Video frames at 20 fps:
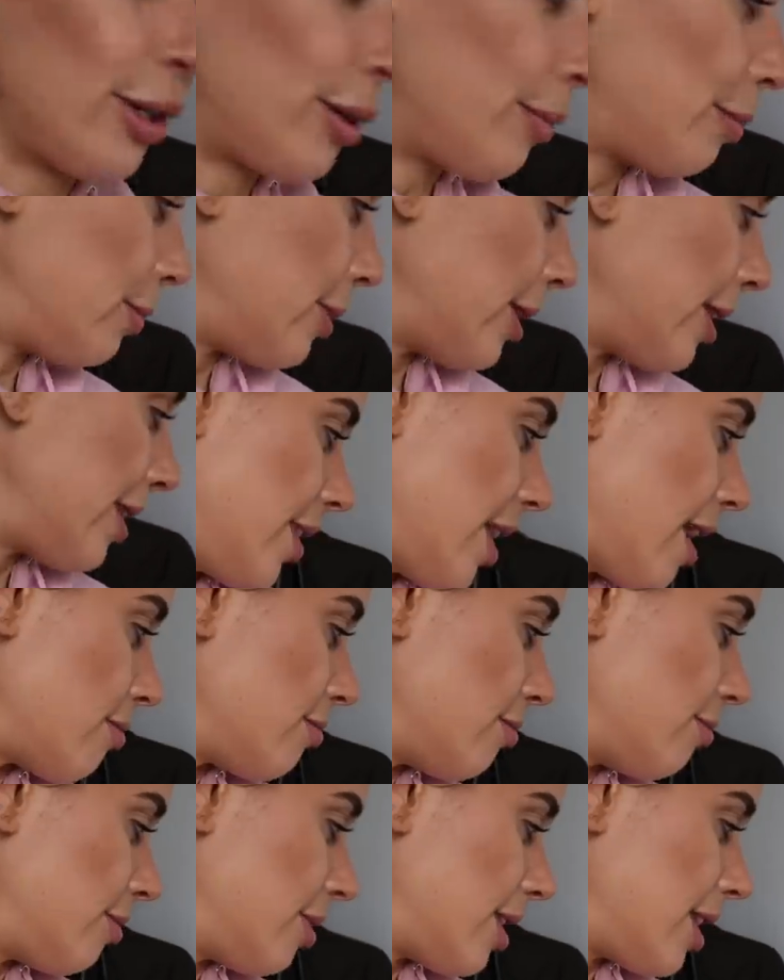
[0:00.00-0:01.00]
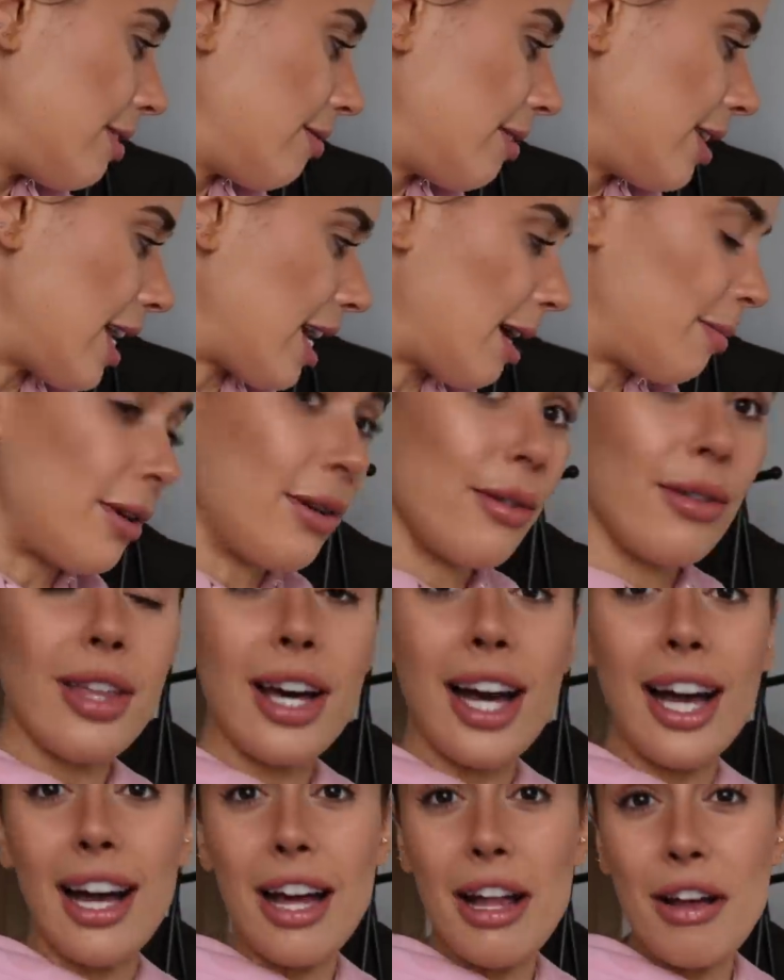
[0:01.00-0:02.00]
room. But yeah, really, really happy with
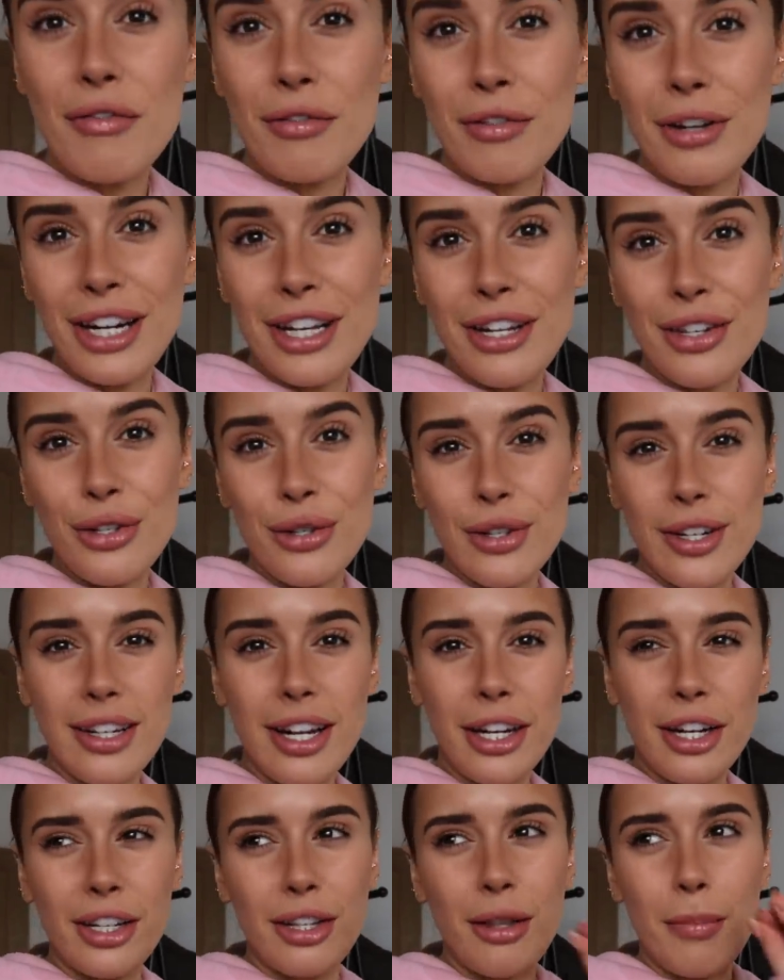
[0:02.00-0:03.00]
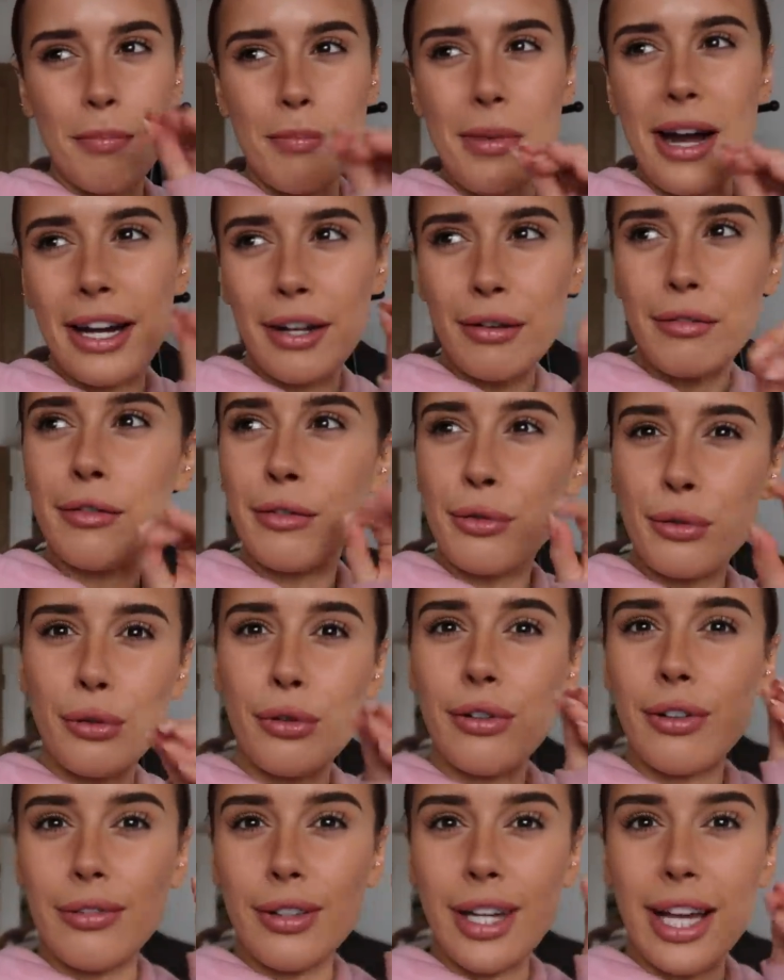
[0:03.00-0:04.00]
that. Really enjoyed like the back and
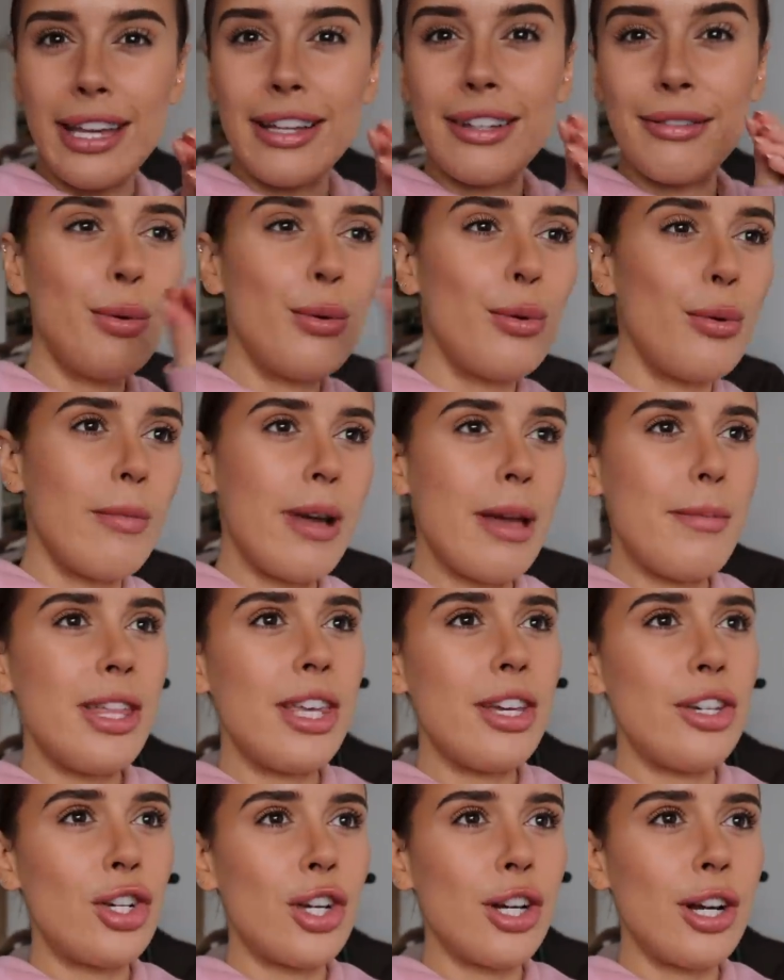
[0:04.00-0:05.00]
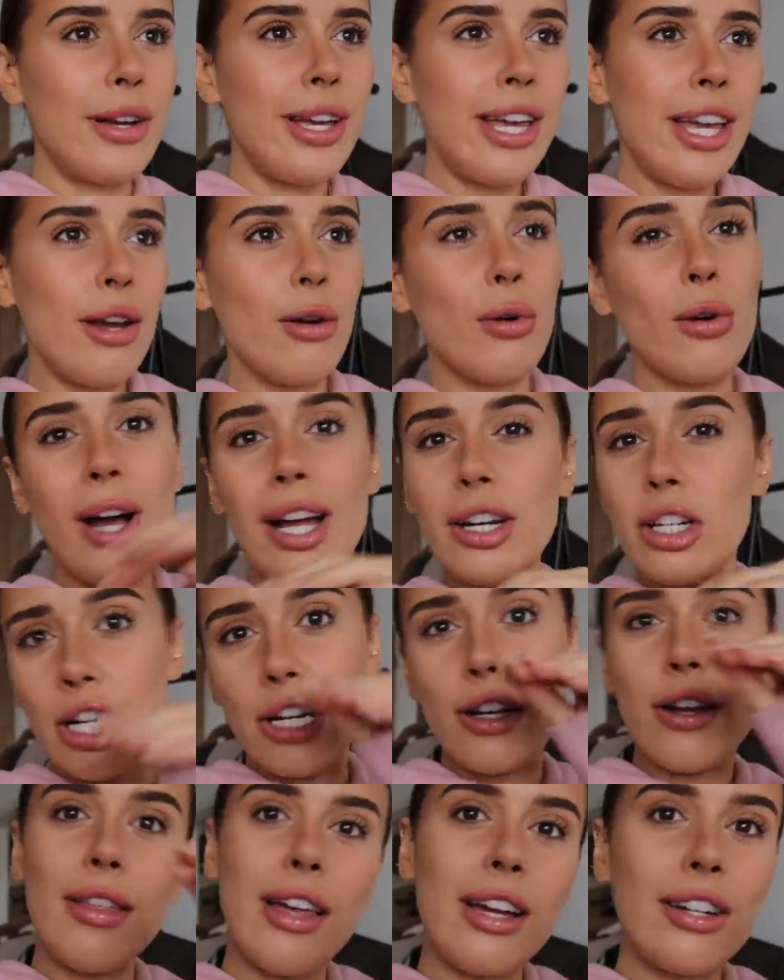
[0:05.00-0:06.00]
forth of like, oh, maybe this should go here or
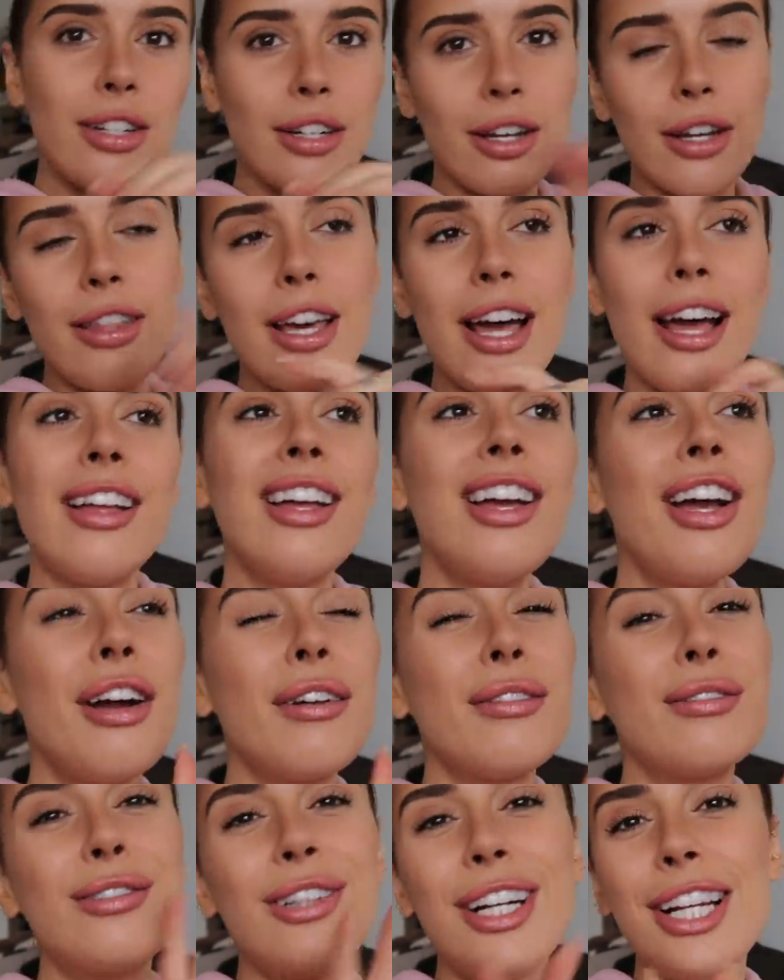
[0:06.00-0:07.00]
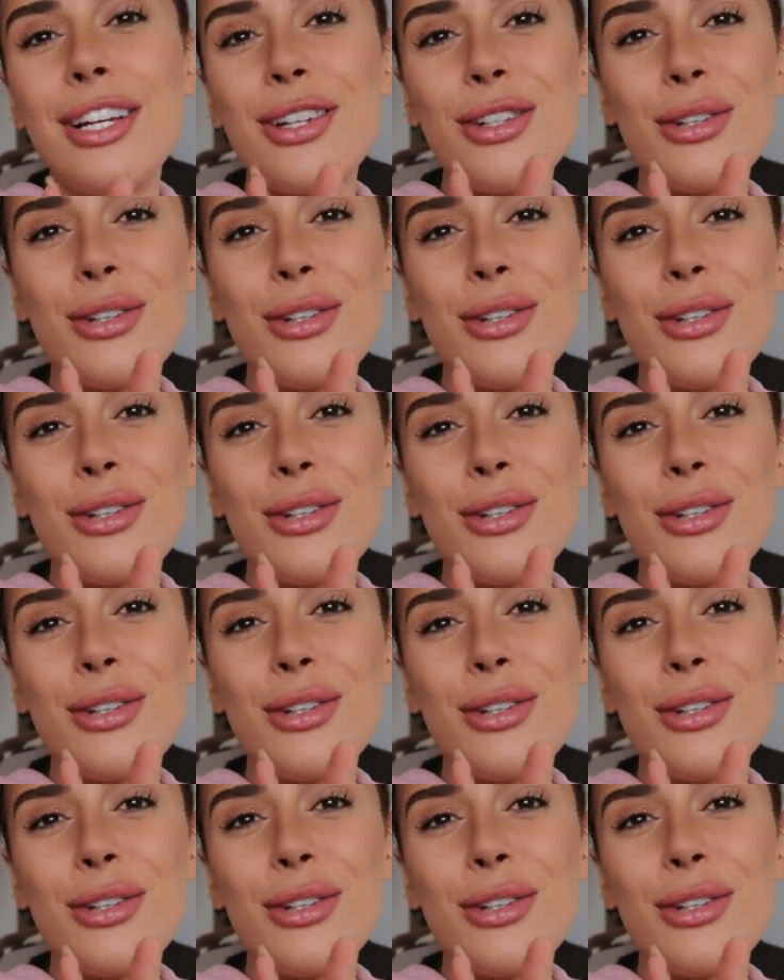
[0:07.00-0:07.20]
actually no, that should go there. Really